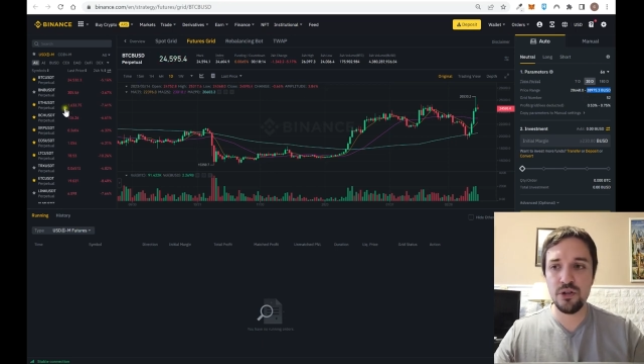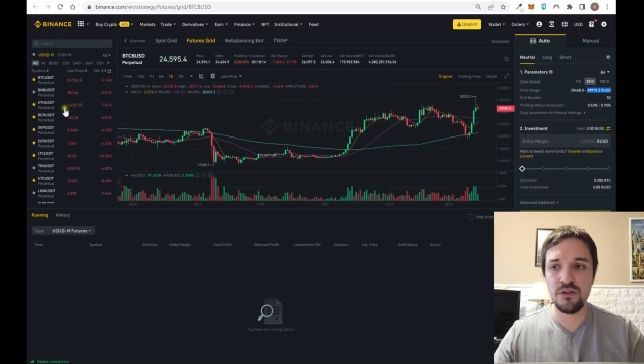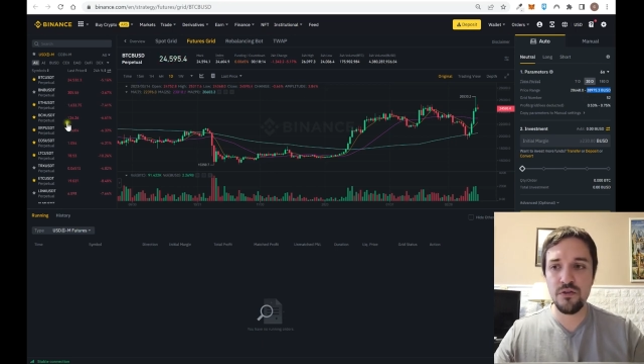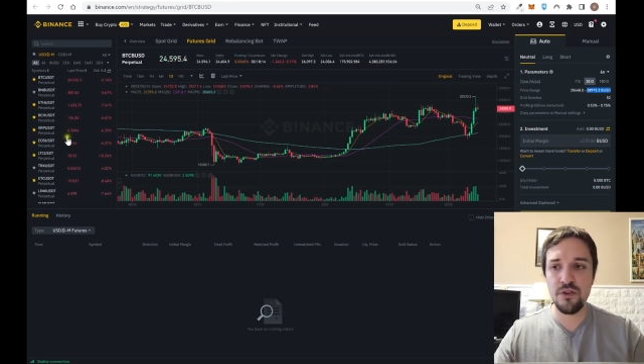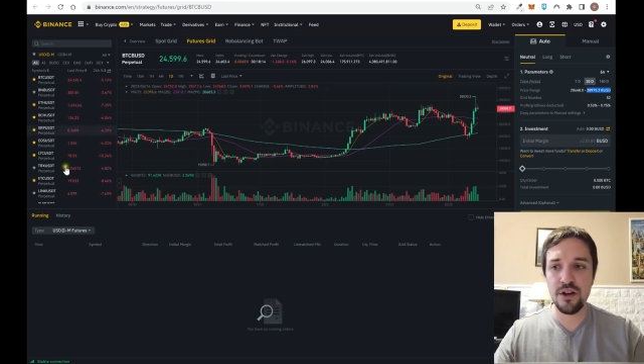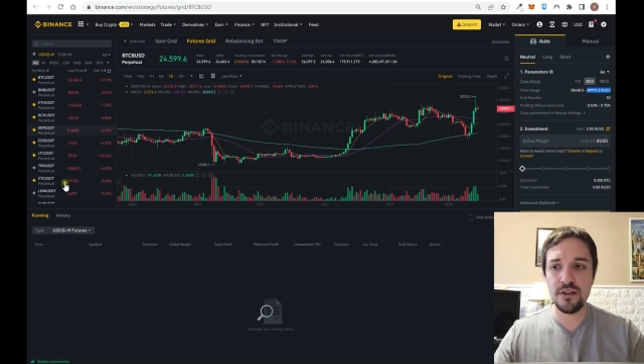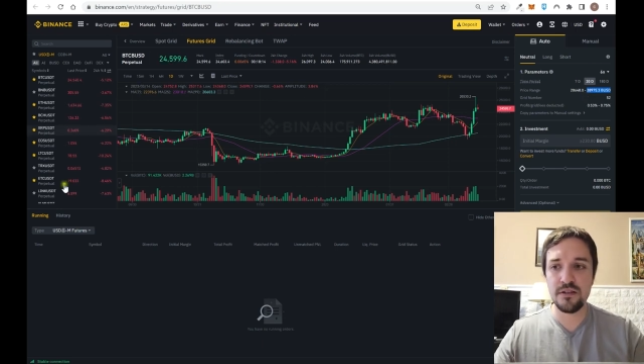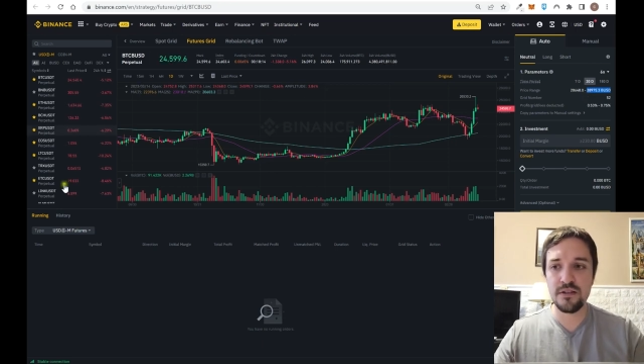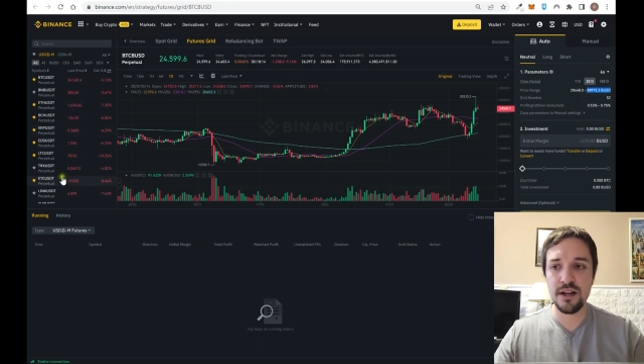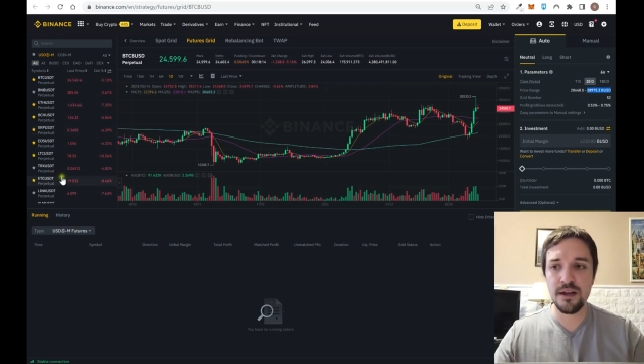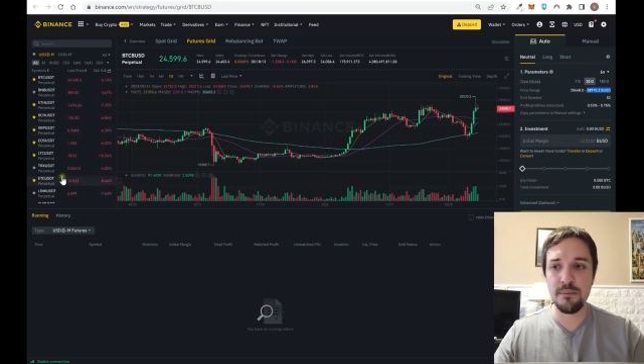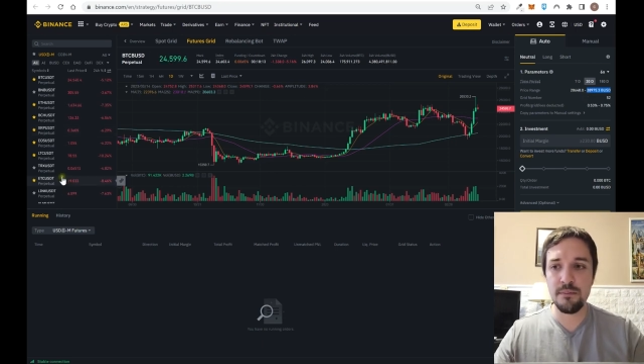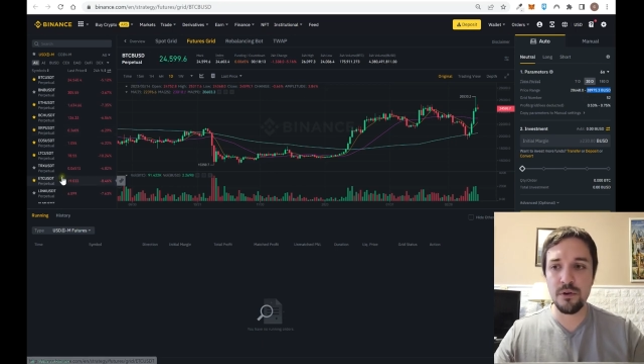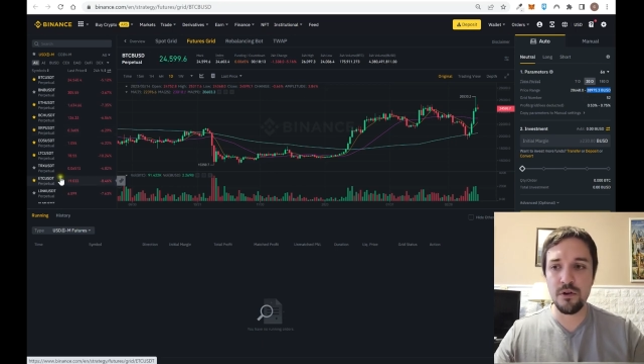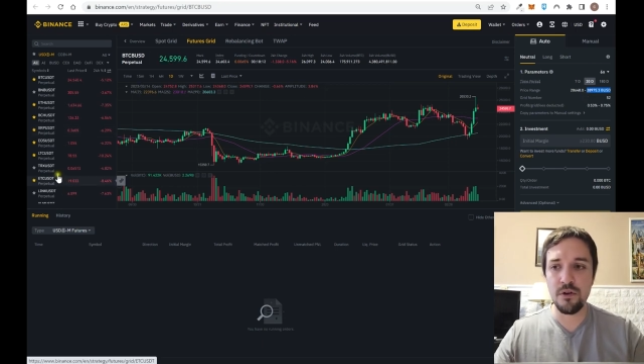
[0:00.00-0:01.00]
different
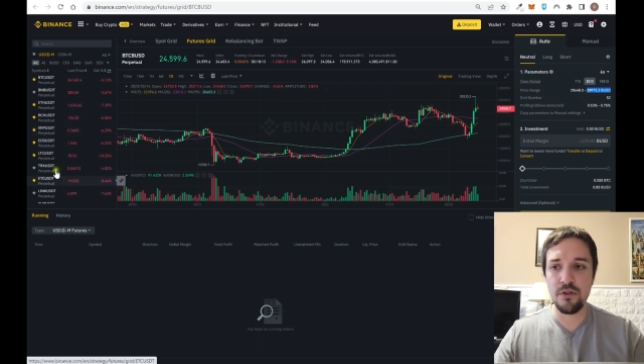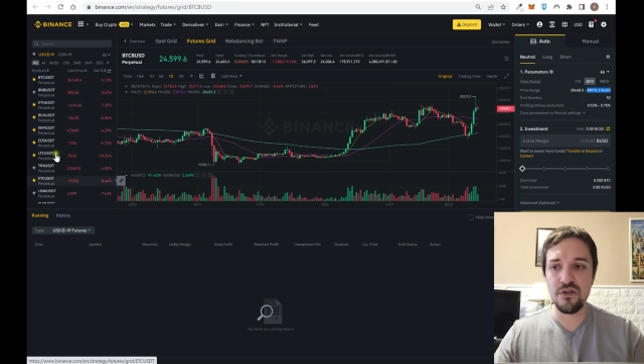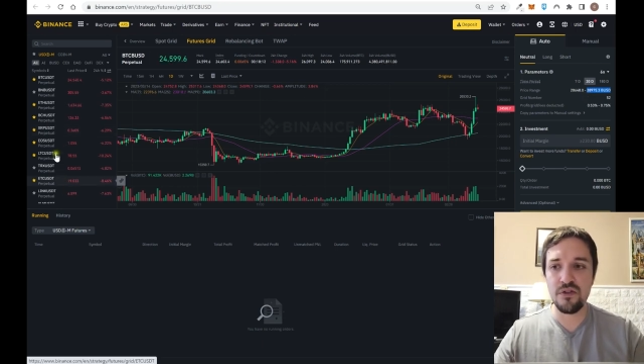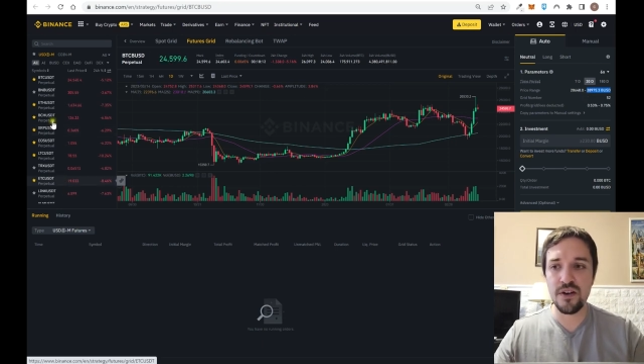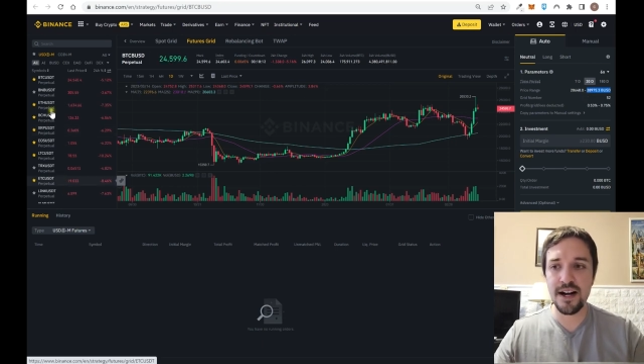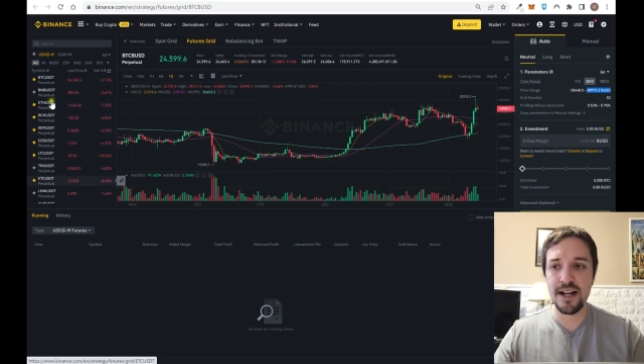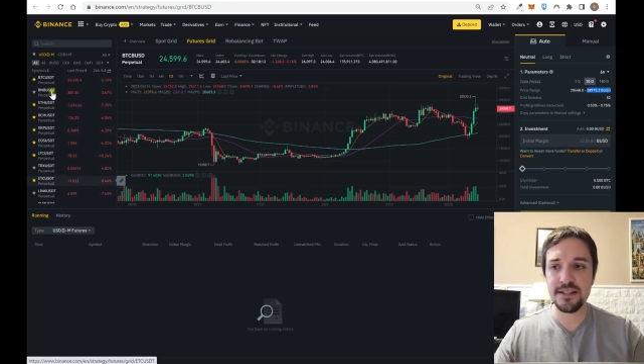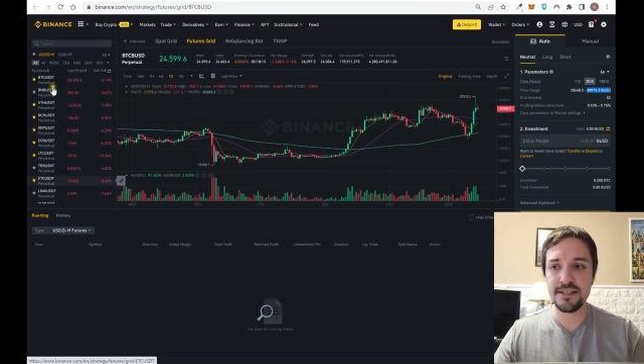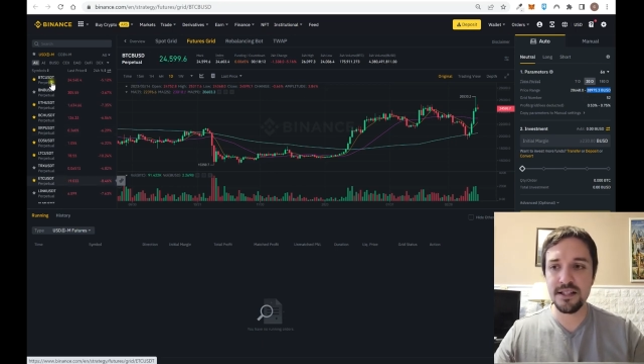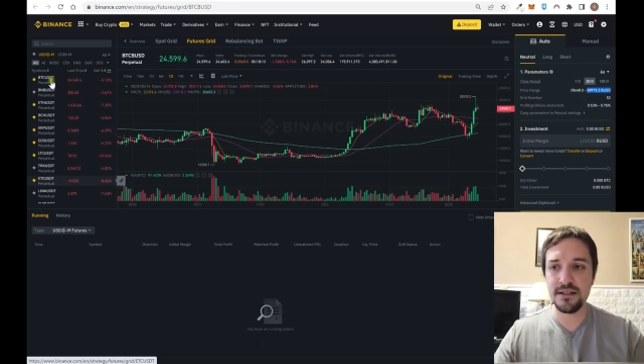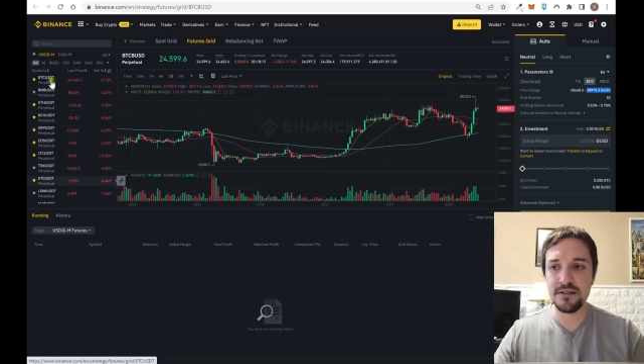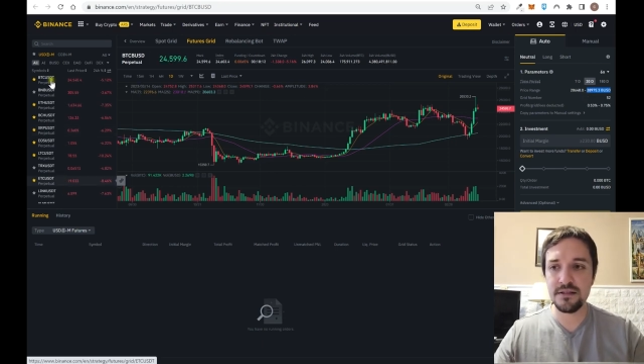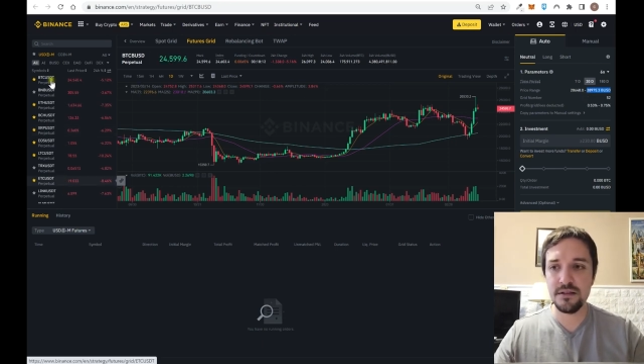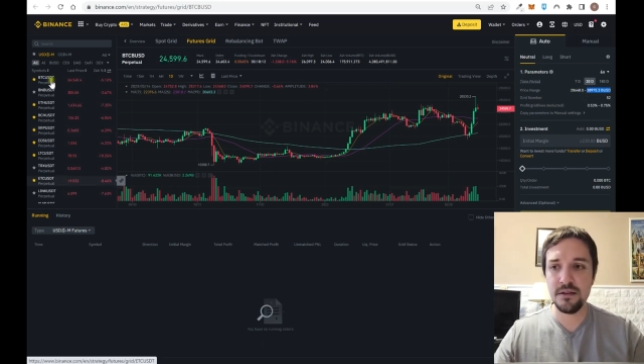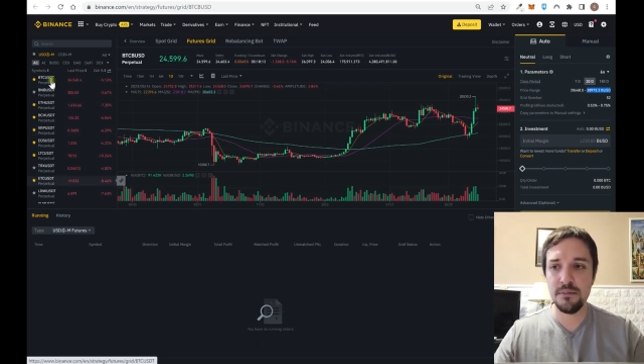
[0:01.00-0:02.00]
type of
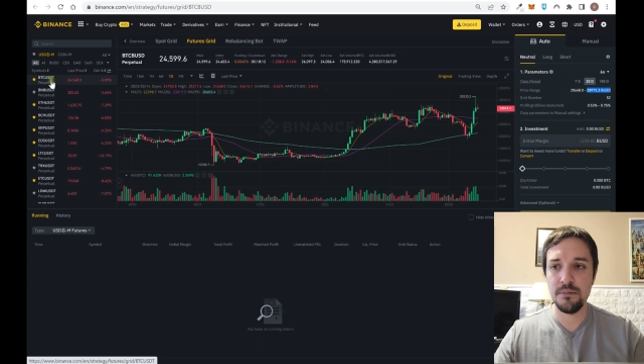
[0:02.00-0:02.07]
assets,